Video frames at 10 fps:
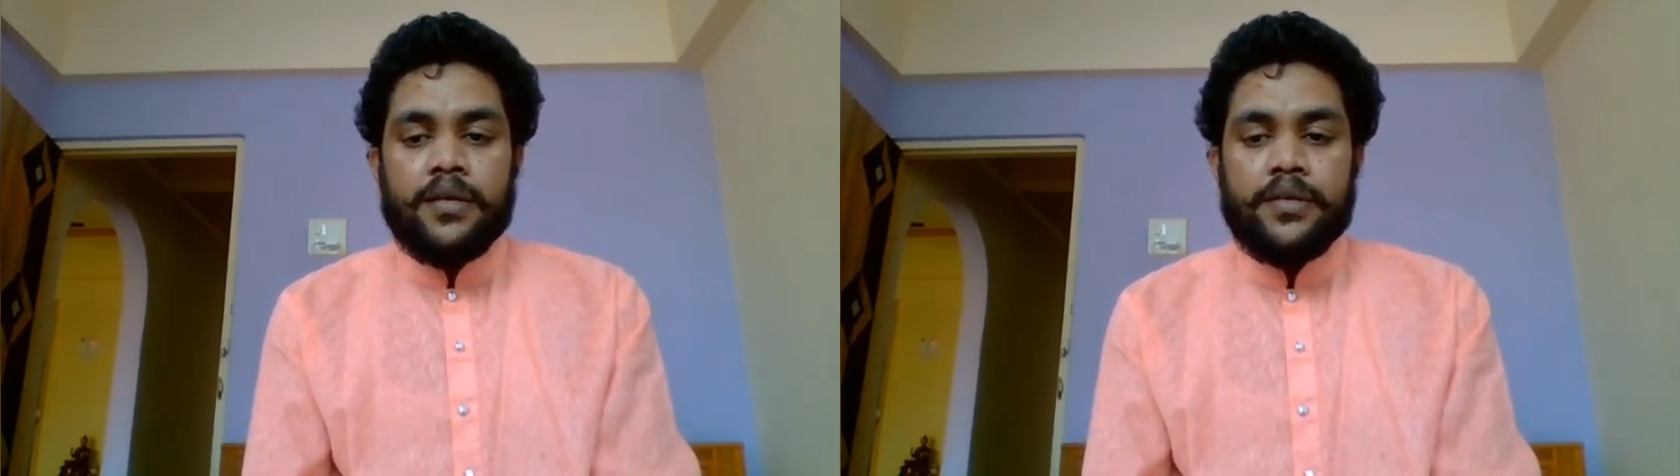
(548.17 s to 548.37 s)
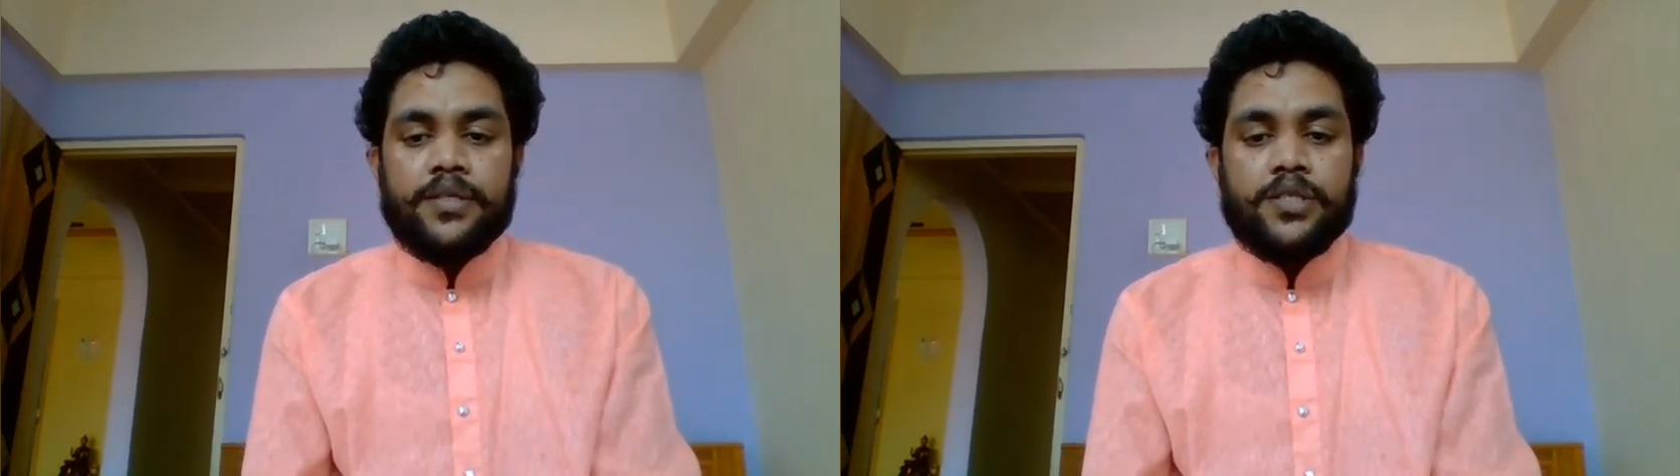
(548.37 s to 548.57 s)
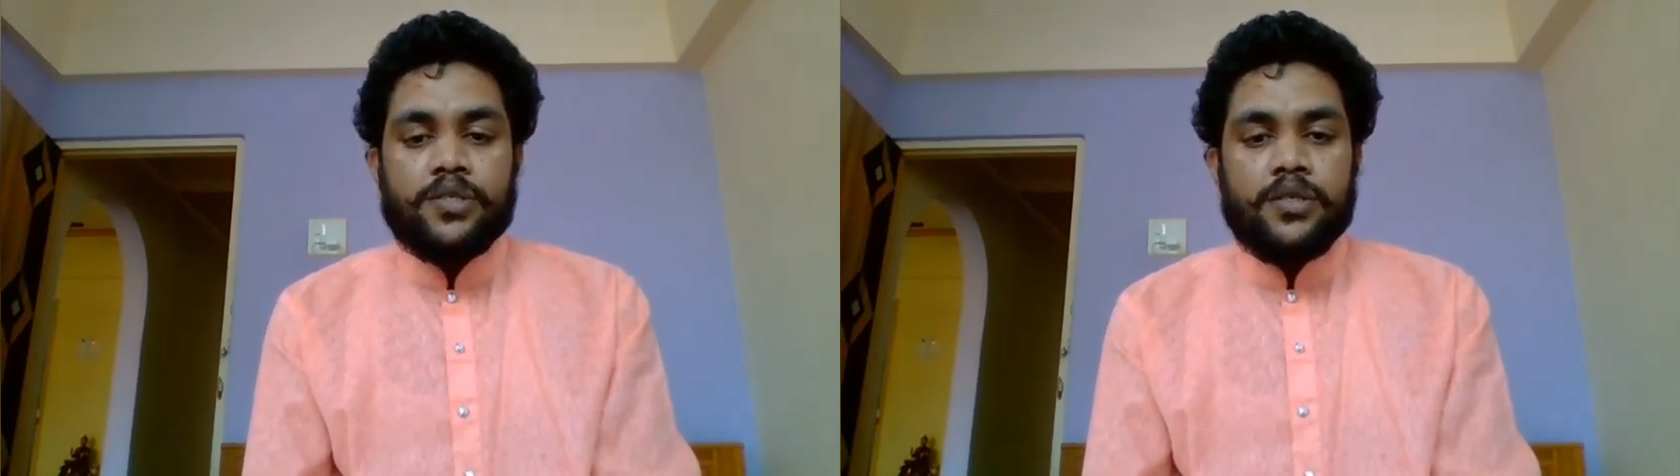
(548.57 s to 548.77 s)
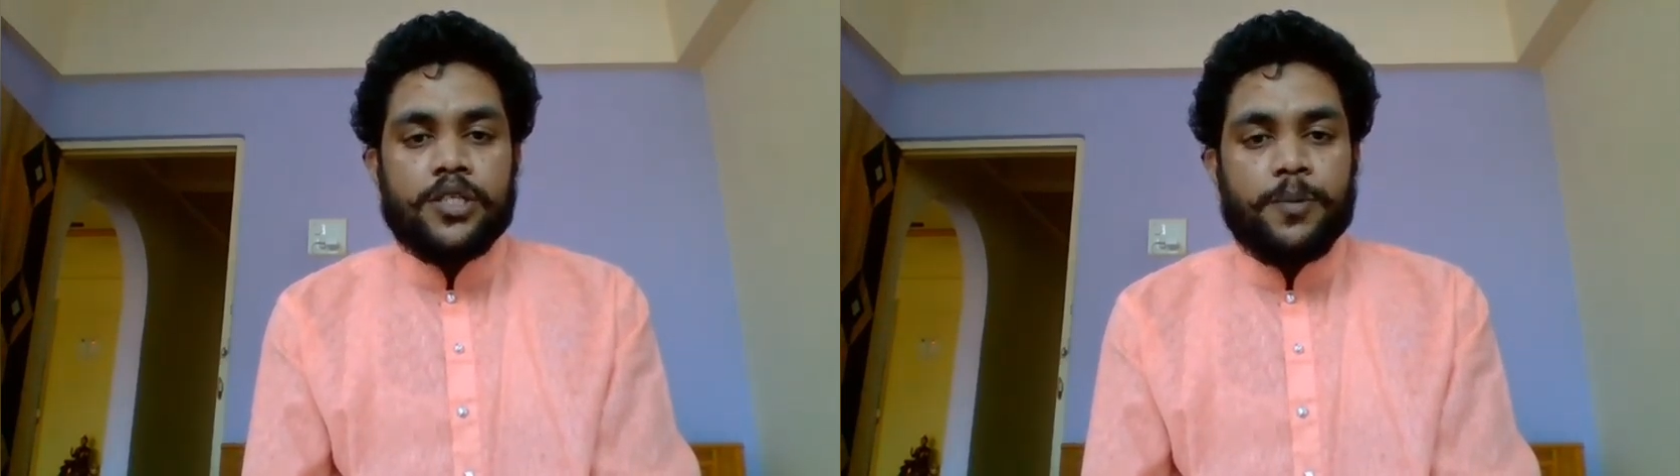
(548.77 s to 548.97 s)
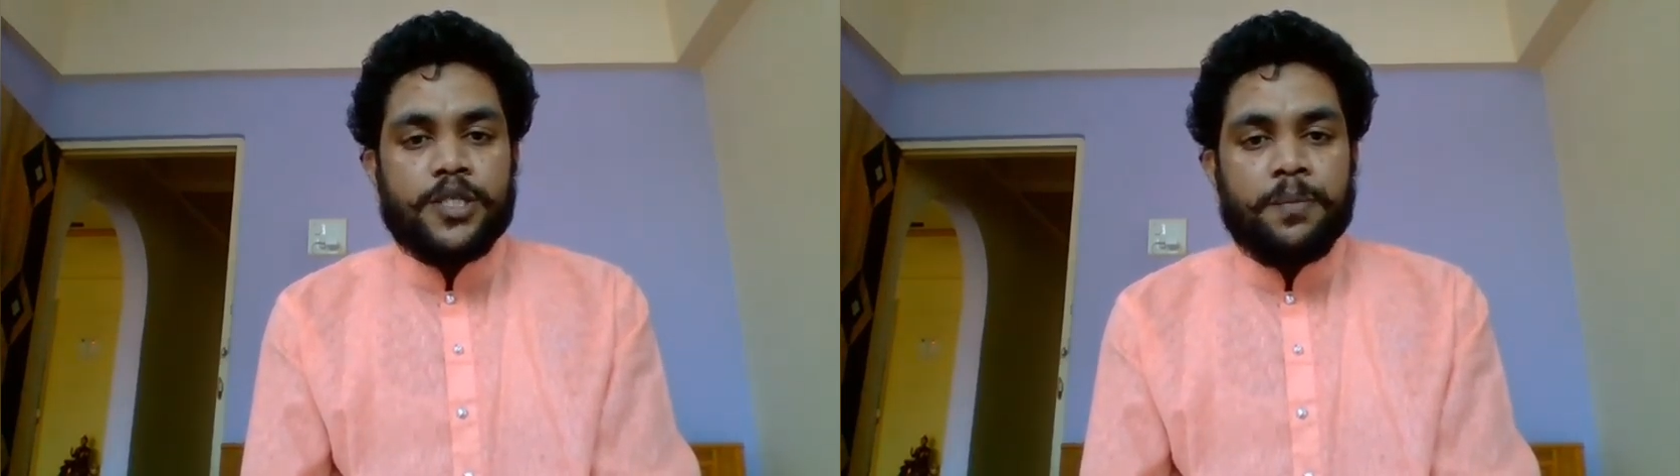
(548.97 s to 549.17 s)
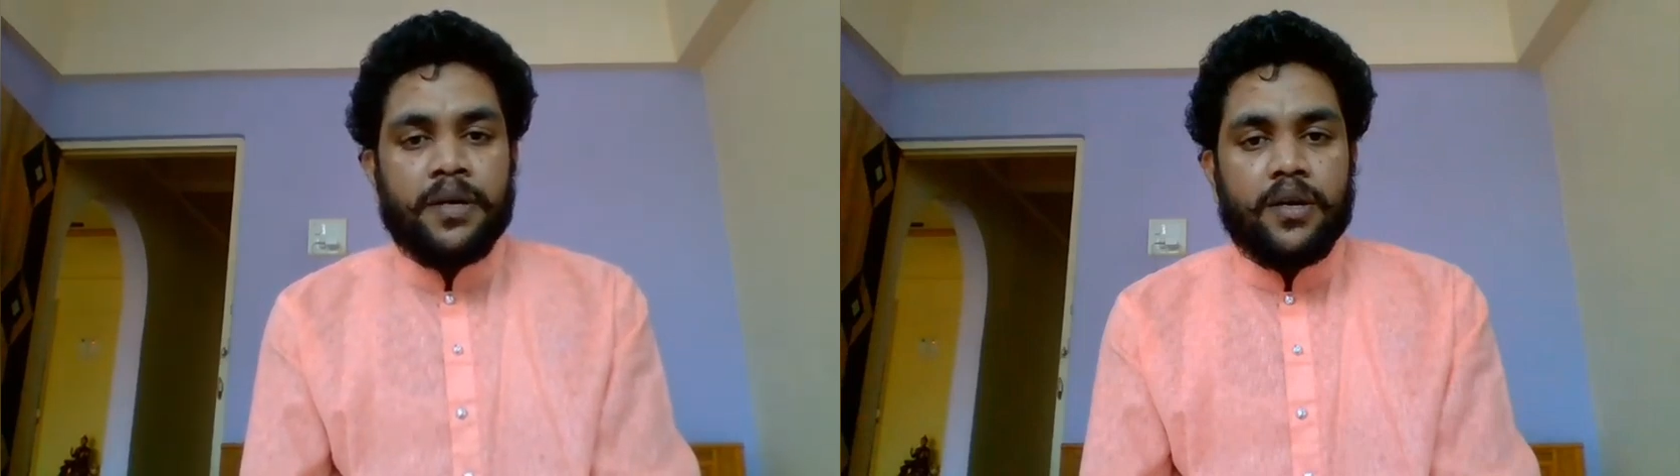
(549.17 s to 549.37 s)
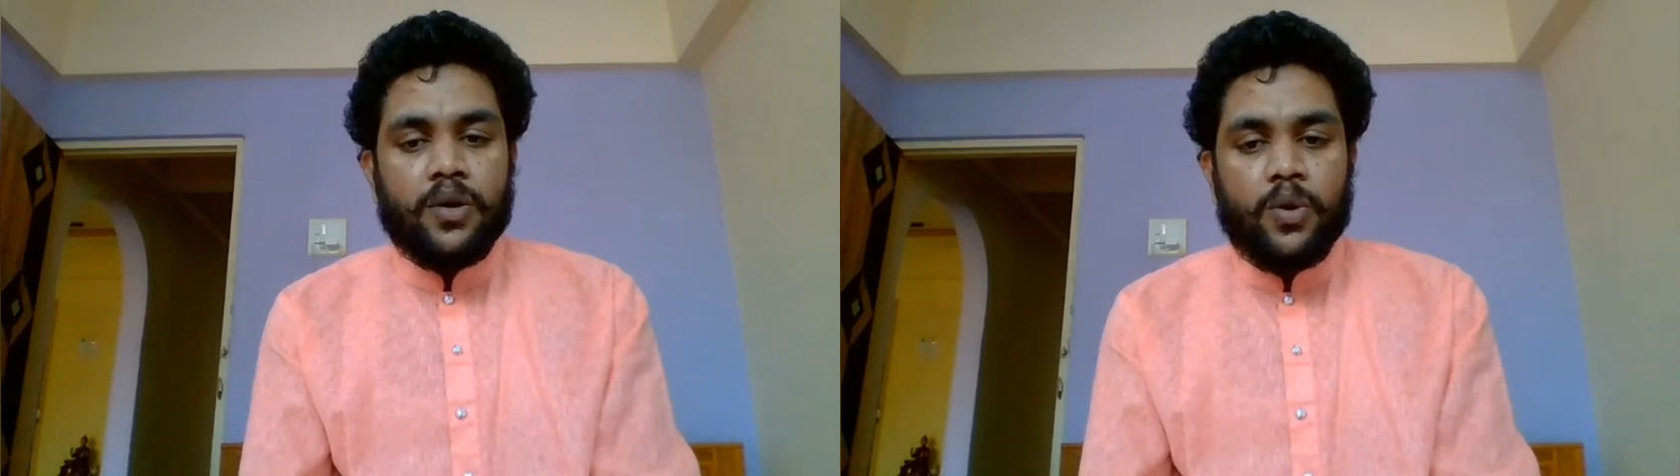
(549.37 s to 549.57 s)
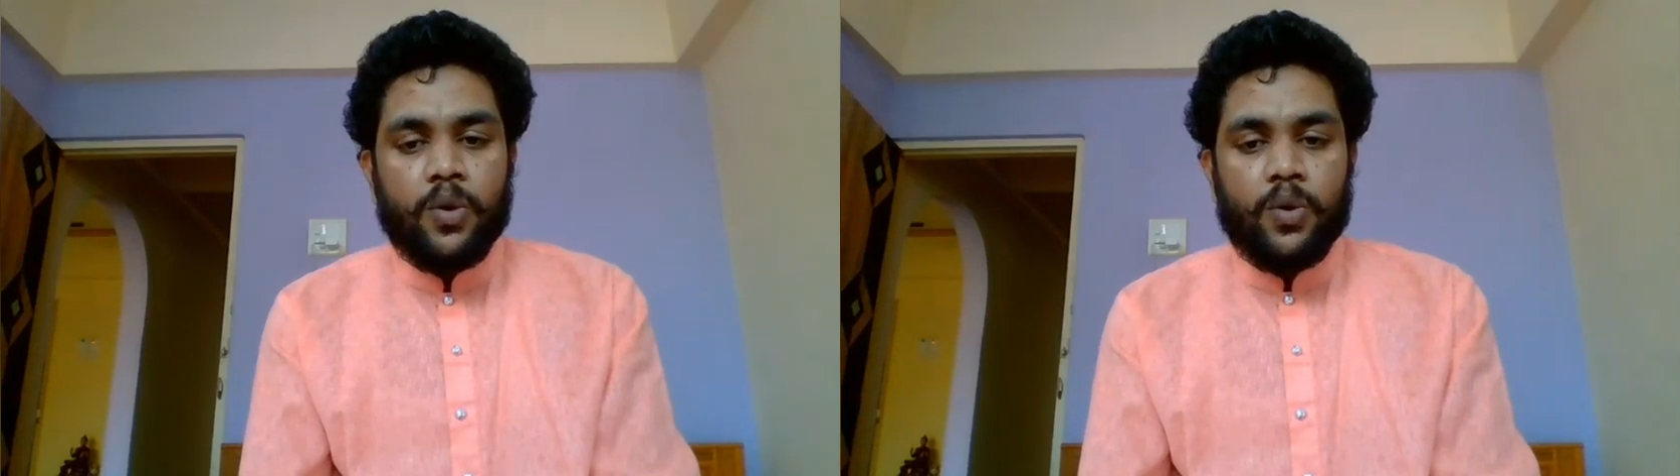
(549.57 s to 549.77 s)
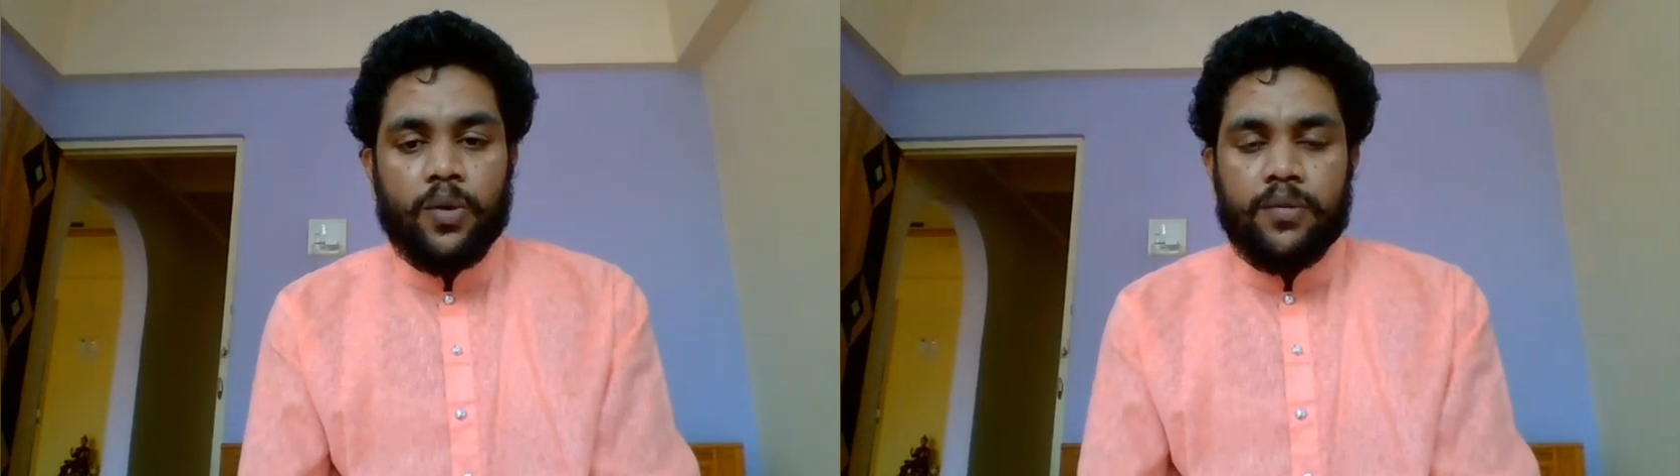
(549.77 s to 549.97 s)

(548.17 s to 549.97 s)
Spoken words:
specific role.